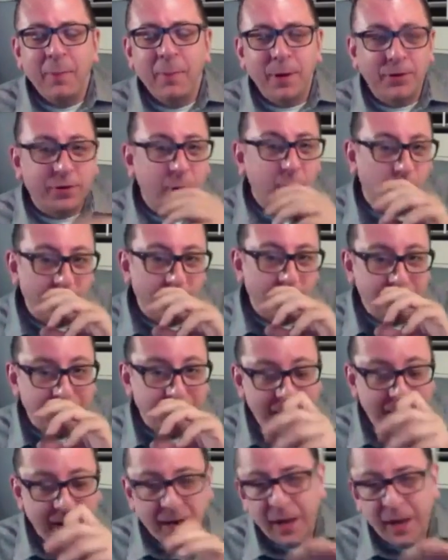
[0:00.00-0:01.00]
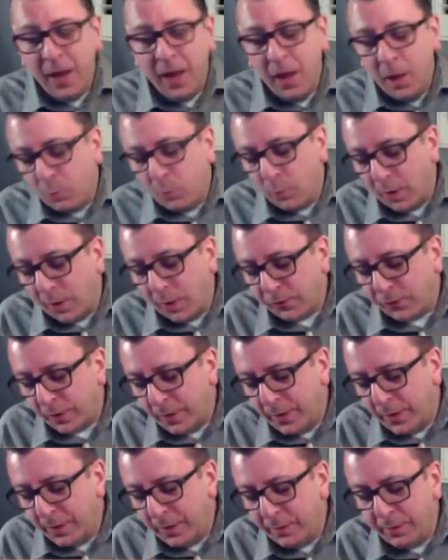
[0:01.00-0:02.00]
But he said what he did
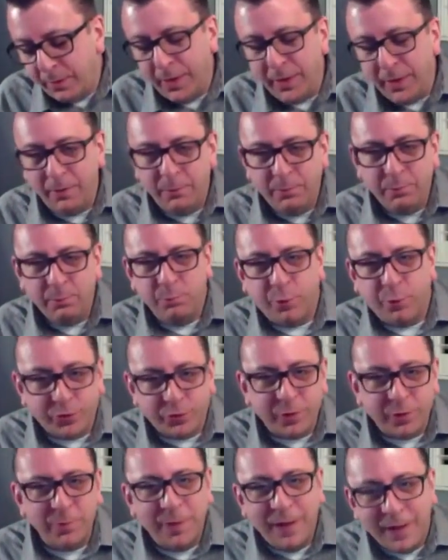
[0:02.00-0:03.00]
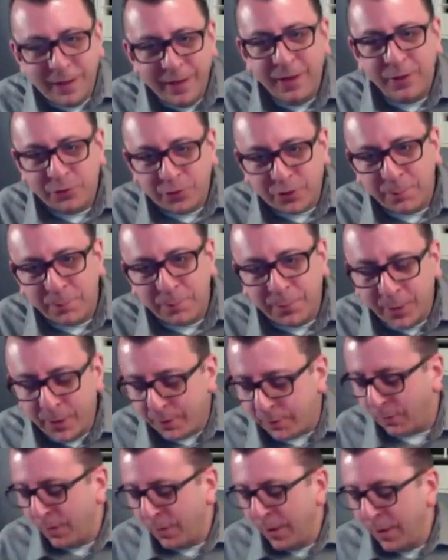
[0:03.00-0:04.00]
was he put them in his
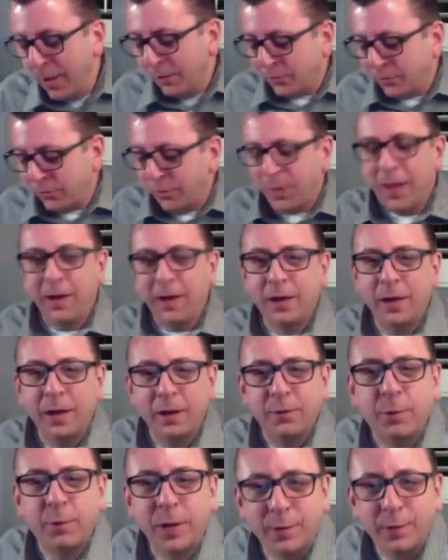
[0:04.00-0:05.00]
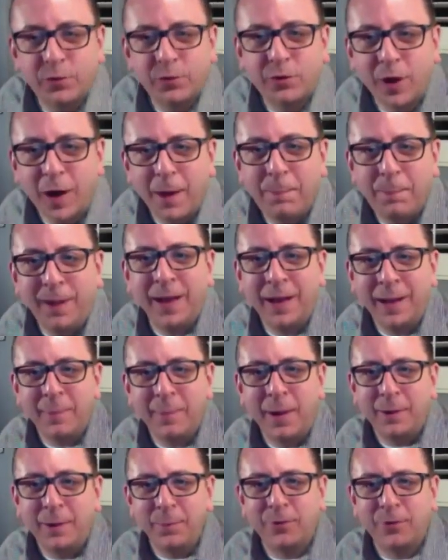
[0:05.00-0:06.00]
computer so that if he was typing
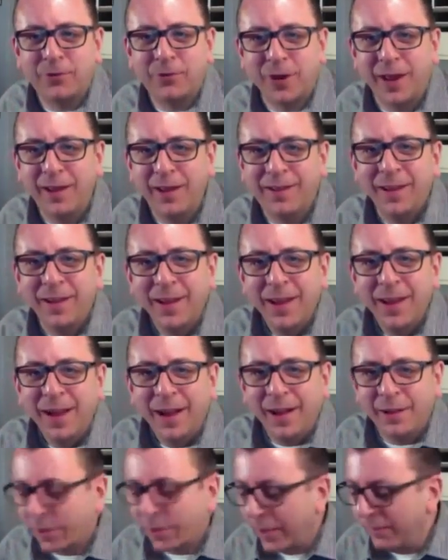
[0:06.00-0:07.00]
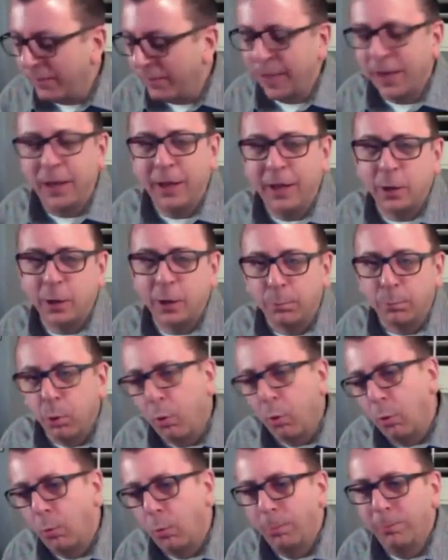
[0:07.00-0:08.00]
and he made a mistake, instead of getting a
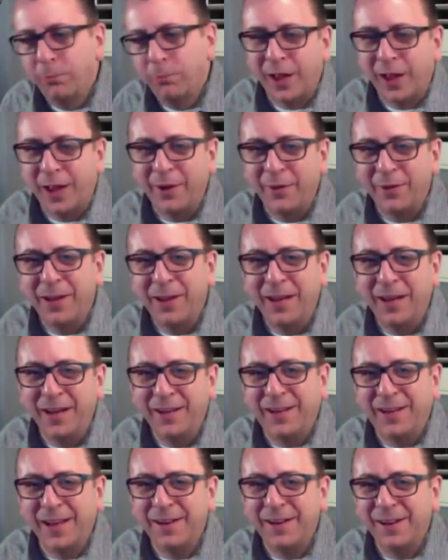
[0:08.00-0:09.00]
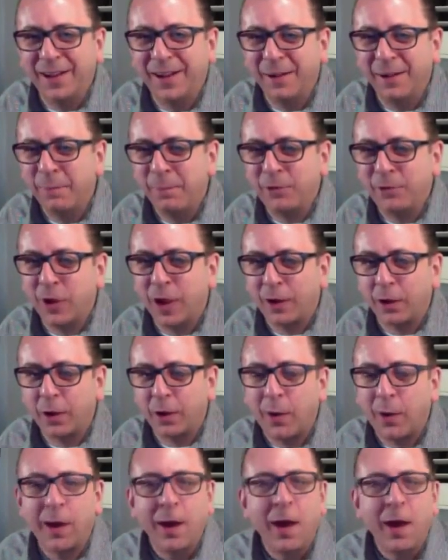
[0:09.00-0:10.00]
little boo sound, he'd get Mick
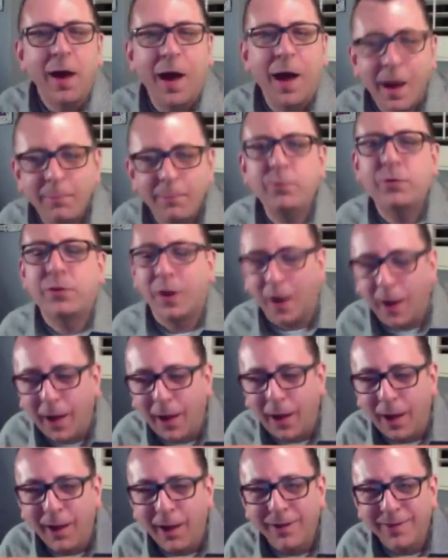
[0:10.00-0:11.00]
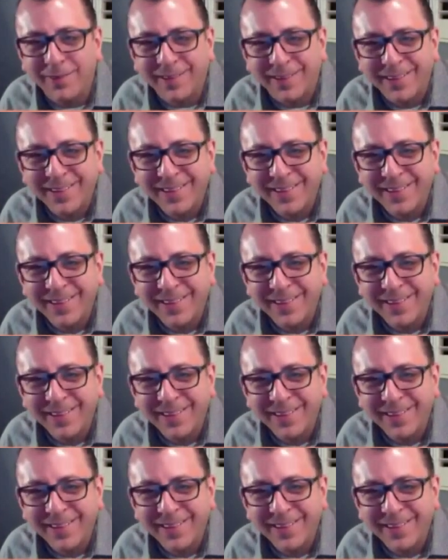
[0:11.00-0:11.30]
Jagger going, I'm tired.